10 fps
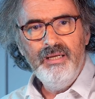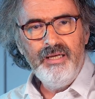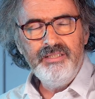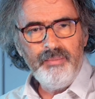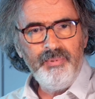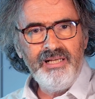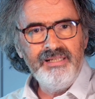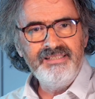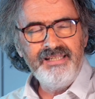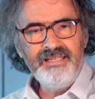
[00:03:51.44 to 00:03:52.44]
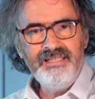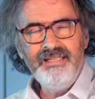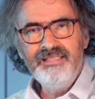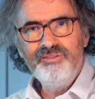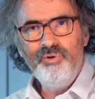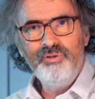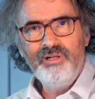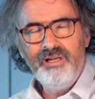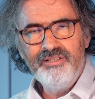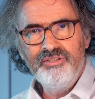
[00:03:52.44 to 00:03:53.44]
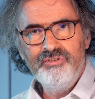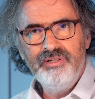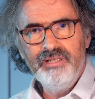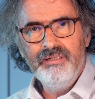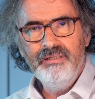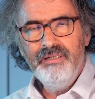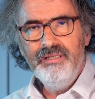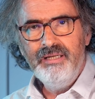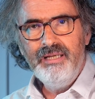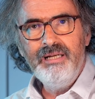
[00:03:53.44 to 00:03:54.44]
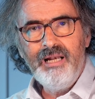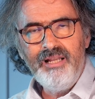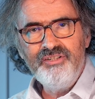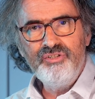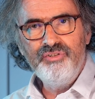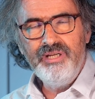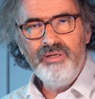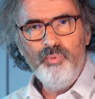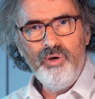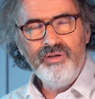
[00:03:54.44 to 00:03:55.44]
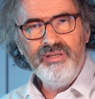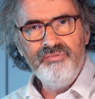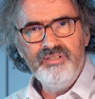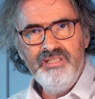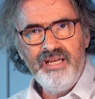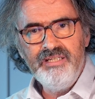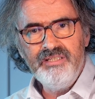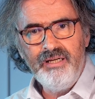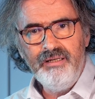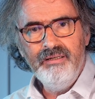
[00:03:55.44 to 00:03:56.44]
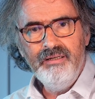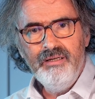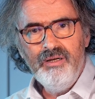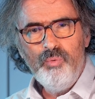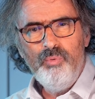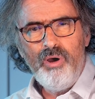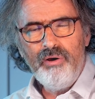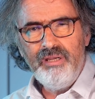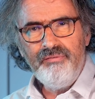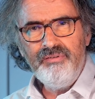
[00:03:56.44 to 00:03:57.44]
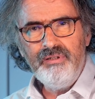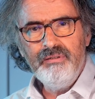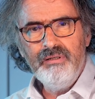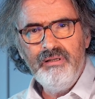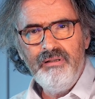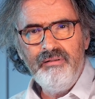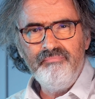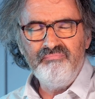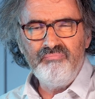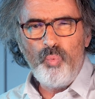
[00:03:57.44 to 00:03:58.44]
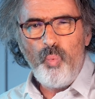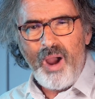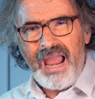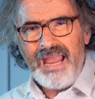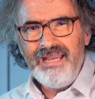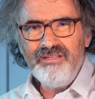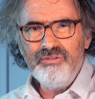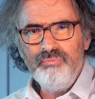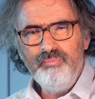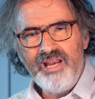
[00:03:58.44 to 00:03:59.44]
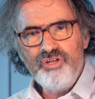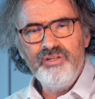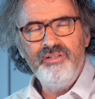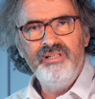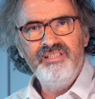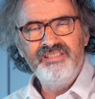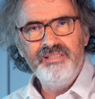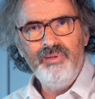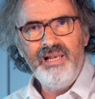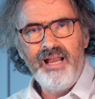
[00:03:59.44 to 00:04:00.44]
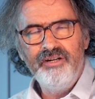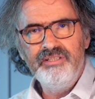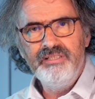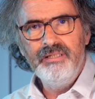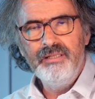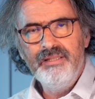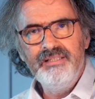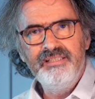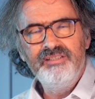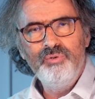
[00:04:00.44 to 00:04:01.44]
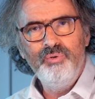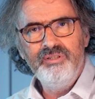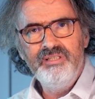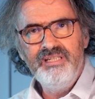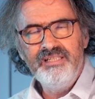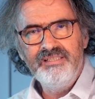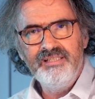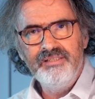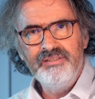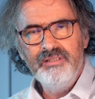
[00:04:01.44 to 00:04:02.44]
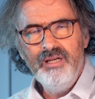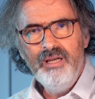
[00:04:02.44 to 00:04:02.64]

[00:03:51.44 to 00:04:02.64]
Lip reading: A typical setting is called clustering. In clustering, we are given data, we are given a way to measure a similarity. This is called a distance.